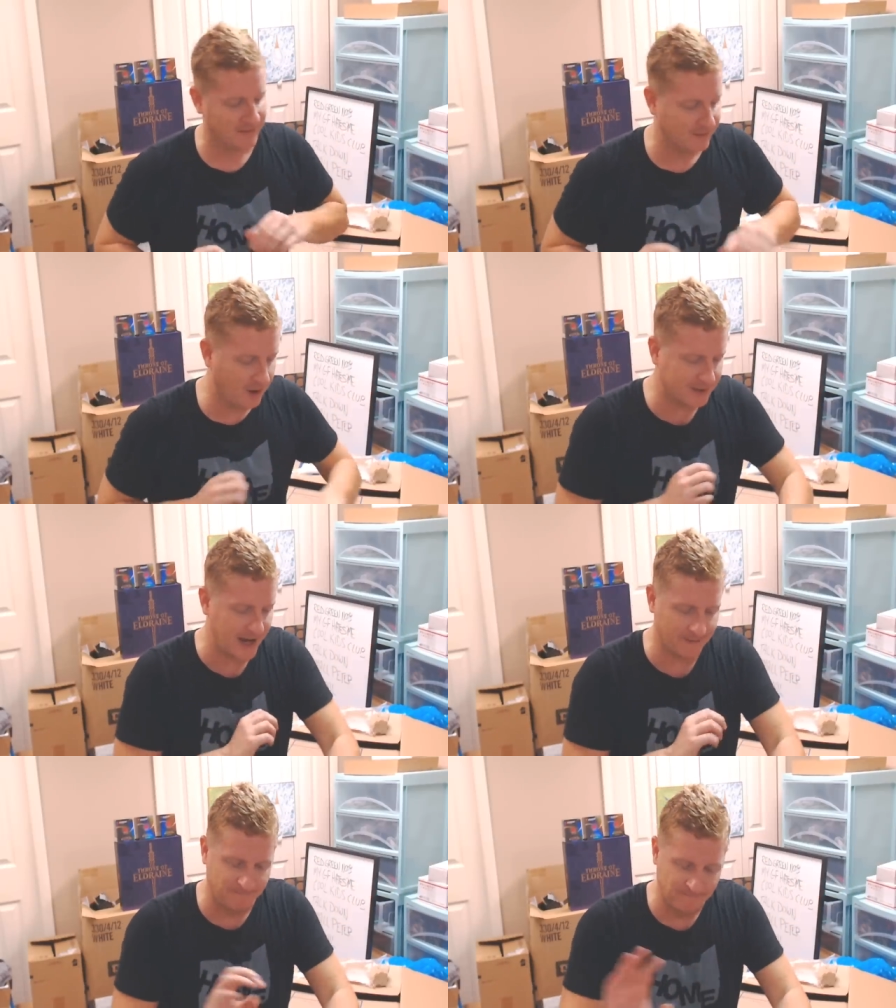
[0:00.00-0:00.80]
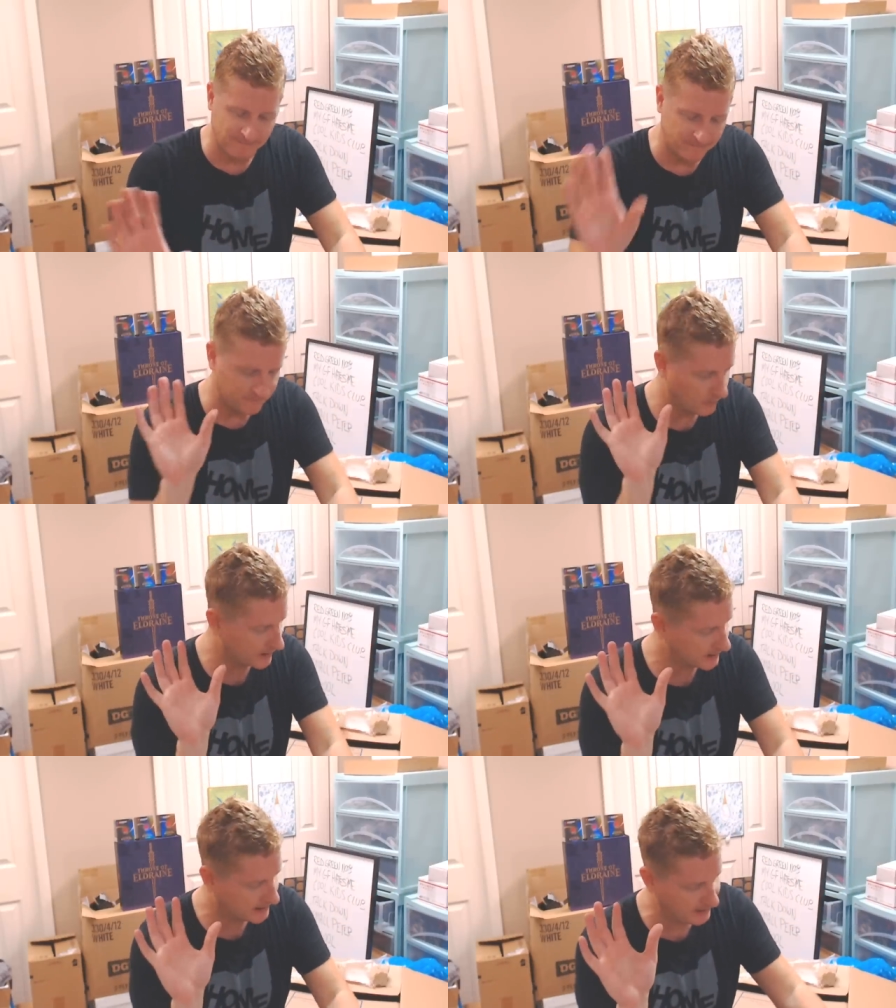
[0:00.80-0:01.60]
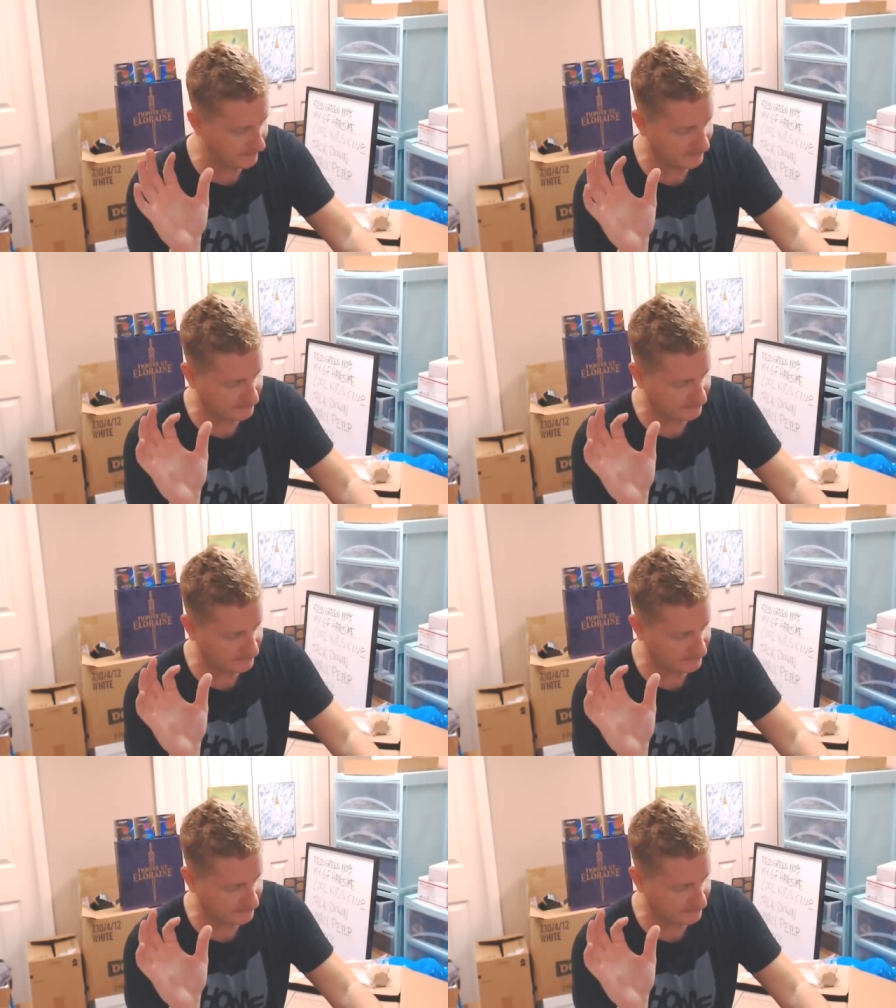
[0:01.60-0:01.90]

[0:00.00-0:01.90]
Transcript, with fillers: Okay, we're going to carry this